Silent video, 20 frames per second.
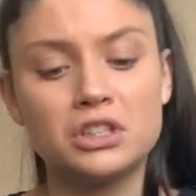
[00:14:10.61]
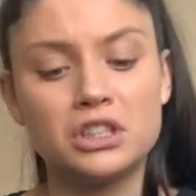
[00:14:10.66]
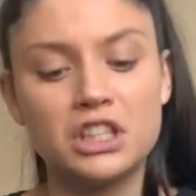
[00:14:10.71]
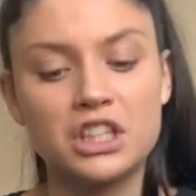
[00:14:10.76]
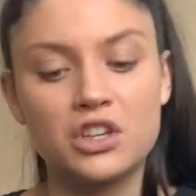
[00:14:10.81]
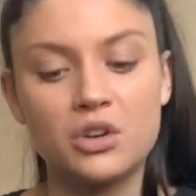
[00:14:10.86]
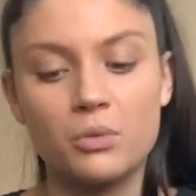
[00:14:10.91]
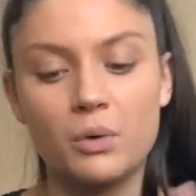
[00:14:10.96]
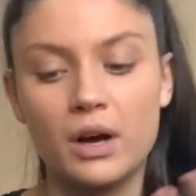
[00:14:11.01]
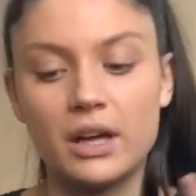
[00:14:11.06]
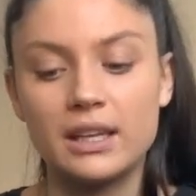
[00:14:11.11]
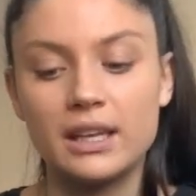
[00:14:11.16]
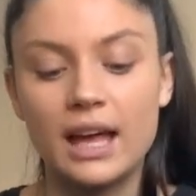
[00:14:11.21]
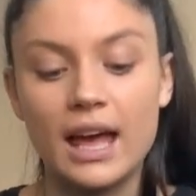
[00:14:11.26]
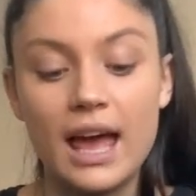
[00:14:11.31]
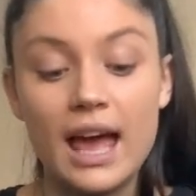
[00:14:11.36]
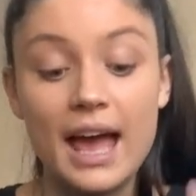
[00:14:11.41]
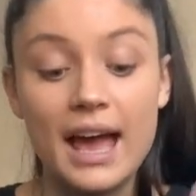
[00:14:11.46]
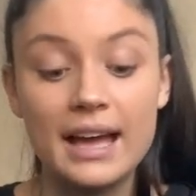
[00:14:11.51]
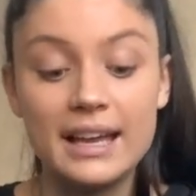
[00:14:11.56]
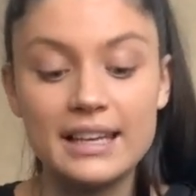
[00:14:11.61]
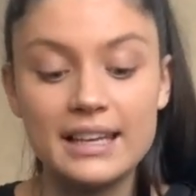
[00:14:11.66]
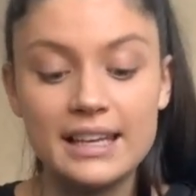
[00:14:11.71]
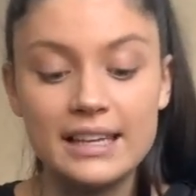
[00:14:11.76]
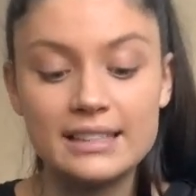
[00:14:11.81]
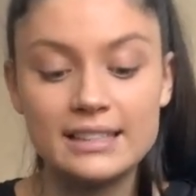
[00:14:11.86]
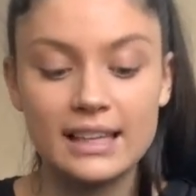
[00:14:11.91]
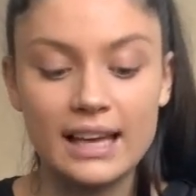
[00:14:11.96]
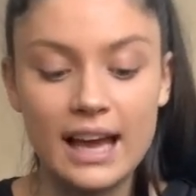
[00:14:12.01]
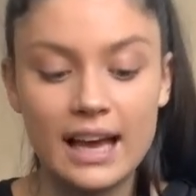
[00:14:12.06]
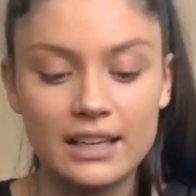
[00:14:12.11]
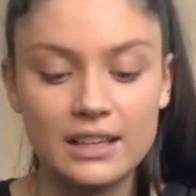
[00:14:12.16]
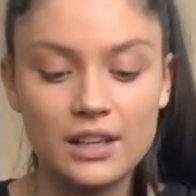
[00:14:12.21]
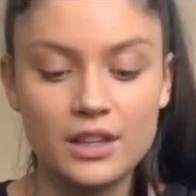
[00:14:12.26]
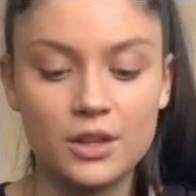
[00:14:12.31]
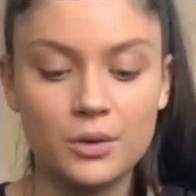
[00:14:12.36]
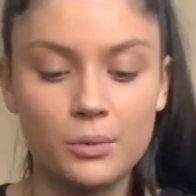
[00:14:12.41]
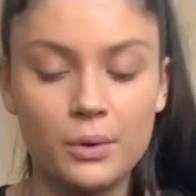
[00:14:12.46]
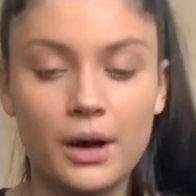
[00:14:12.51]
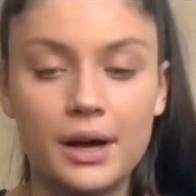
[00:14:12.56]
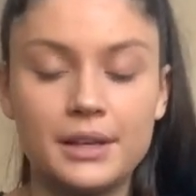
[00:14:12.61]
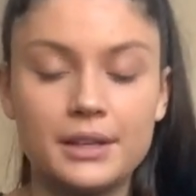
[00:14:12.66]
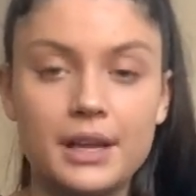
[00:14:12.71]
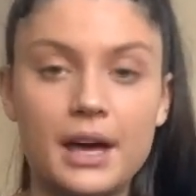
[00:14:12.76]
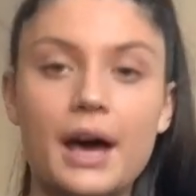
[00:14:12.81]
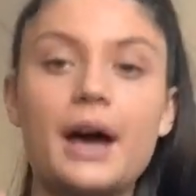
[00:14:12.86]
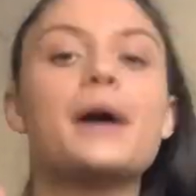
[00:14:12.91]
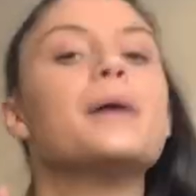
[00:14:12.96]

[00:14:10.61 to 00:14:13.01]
Secret one and need to get another one.